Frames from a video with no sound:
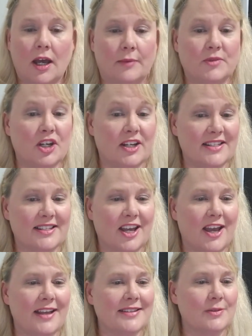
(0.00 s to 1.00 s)
to
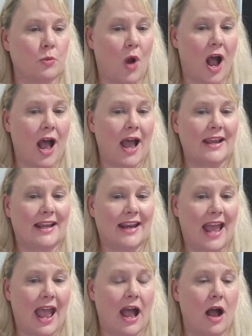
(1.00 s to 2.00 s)
discuss why and
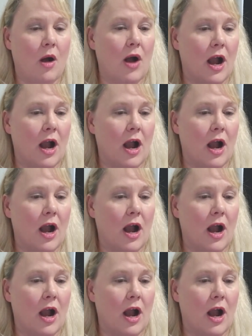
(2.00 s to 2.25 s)
how